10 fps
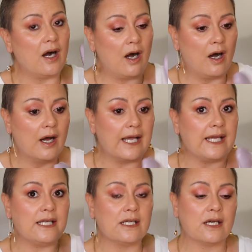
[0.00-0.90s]

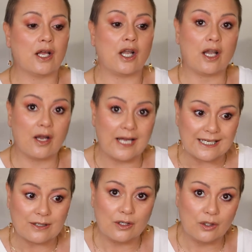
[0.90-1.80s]
I
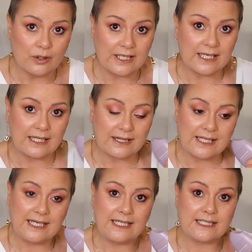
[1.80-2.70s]
like looking at
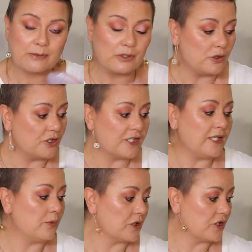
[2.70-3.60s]
the
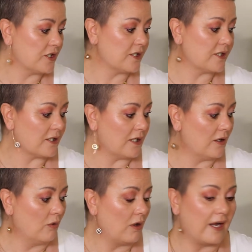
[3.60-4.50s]
EWG, which is
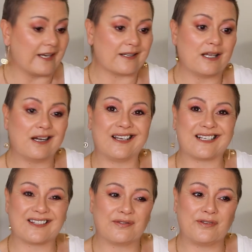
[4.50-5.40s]
like, I
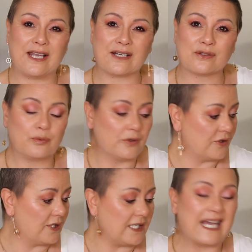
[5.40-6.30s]
like the fact
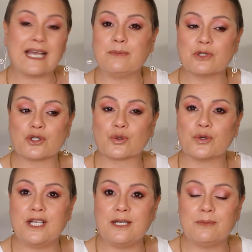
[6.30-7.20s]
with the Hamish
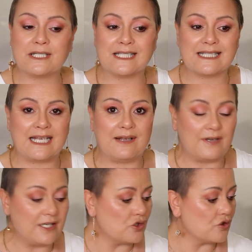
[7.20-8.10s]
cream, it didn't have
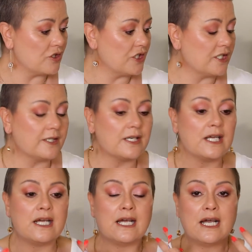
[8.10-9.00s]
estrogen.
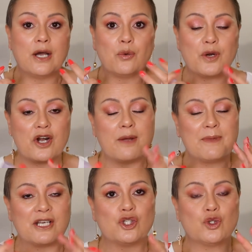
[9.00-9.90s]
When
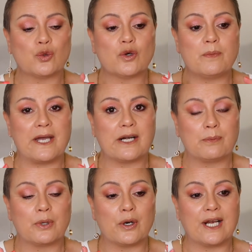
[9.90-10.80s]
I'm unsure about a
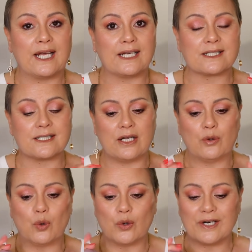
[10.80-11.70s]
product
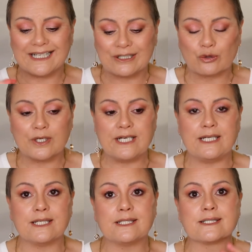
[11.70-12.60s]
or an
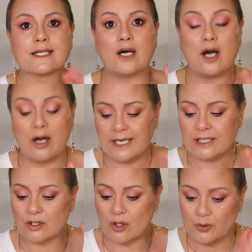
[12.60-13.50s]
ingredient,
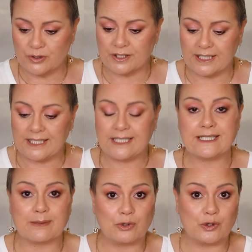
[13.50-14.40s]
I go to the
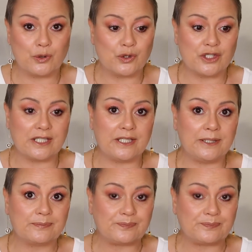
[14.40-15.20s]
EWG